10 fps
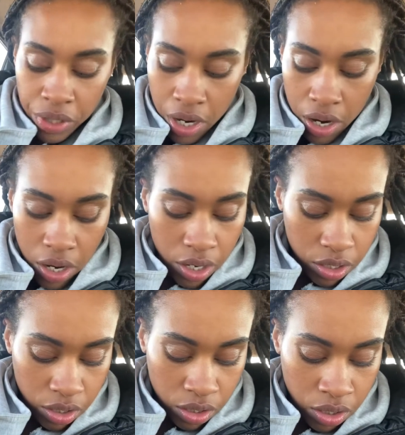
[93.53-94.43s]
are
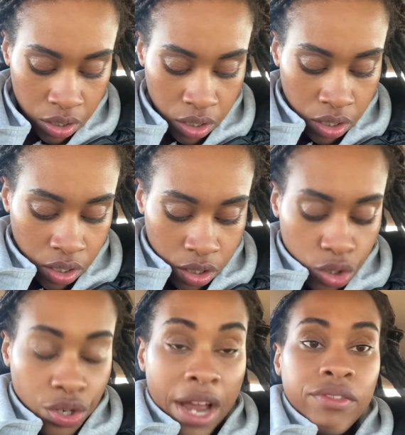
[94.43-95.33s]

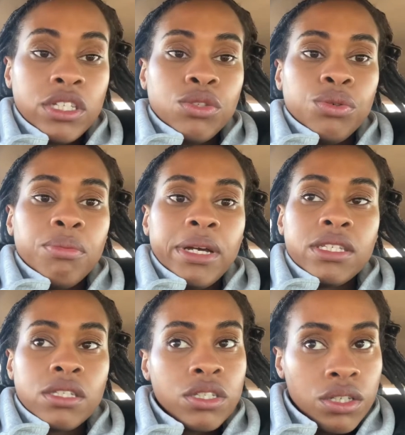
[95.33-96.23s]
driving to my
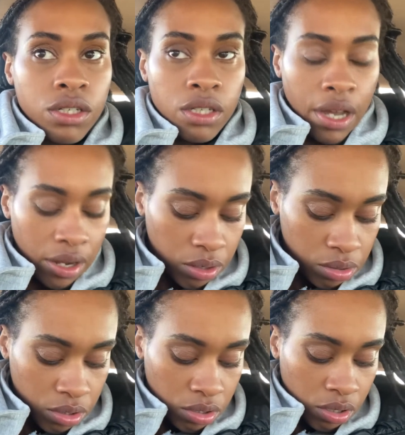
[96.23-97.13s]
sister's
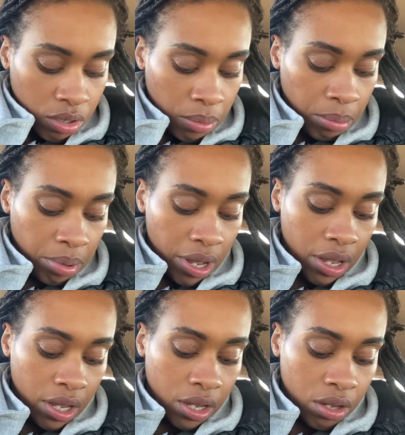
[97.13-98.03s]
house,
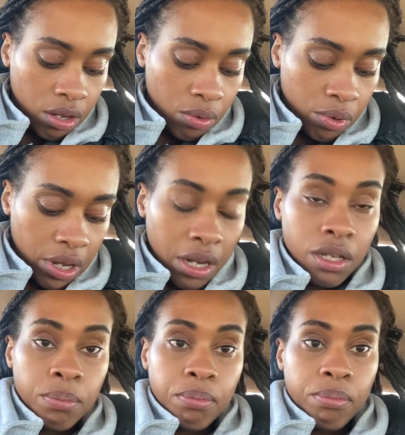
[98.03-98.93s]
but we're gonna
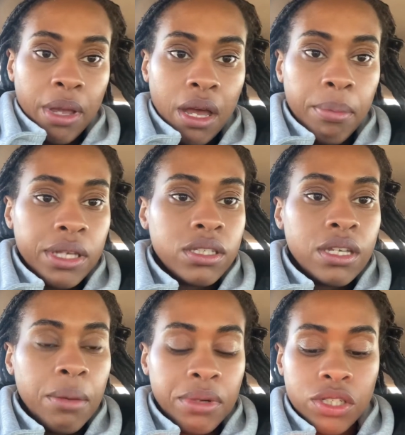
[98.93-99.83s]
make a pit
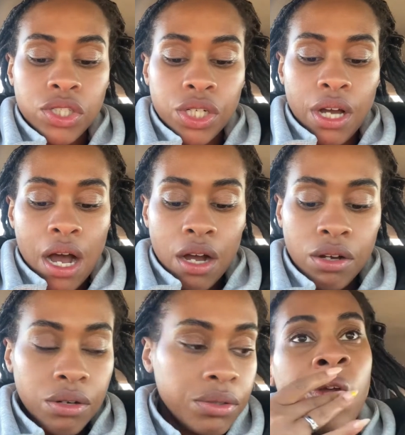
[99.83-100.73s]
stop in Chicago.
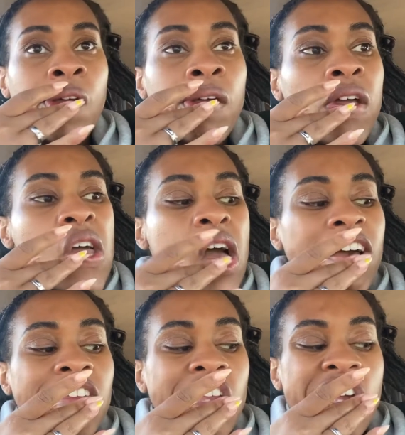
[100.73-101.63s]
I
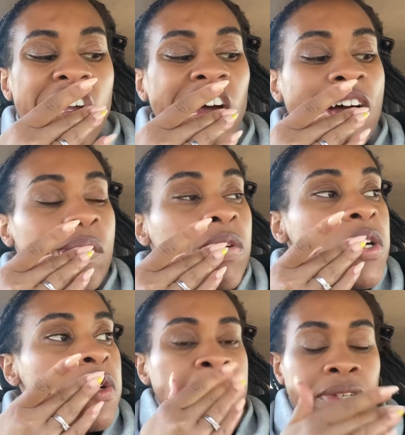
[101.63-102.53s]
think I
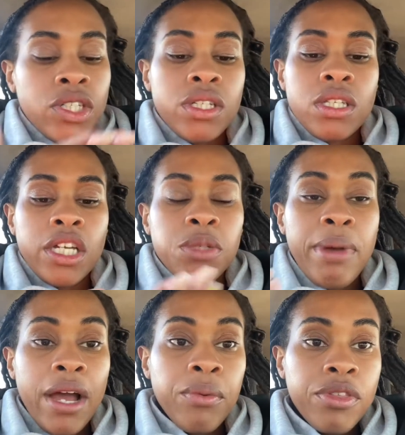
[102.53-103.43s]
will just touch
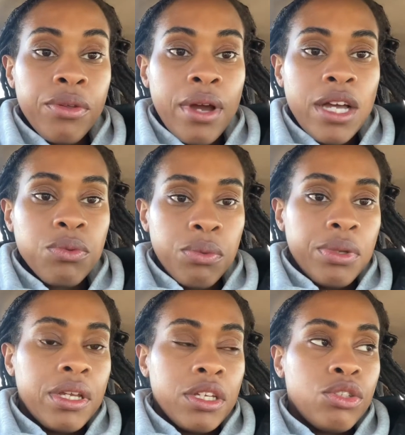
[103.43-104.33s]
back with you guys when we
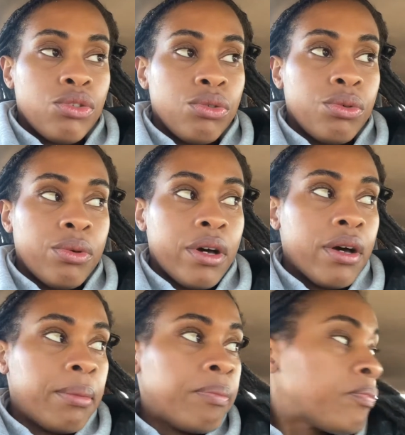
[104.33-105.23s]
get
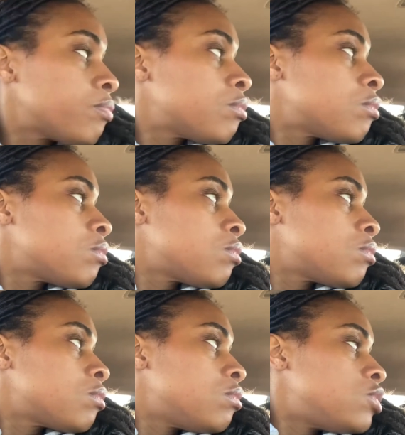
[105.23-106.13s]
to
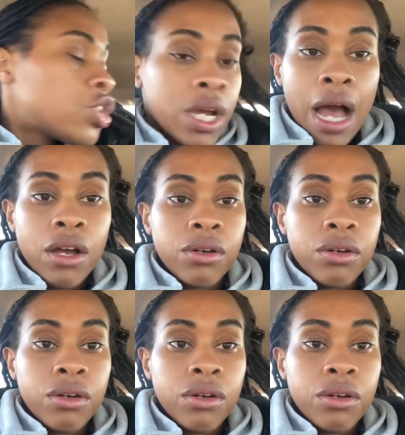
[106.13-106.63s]
Chicago.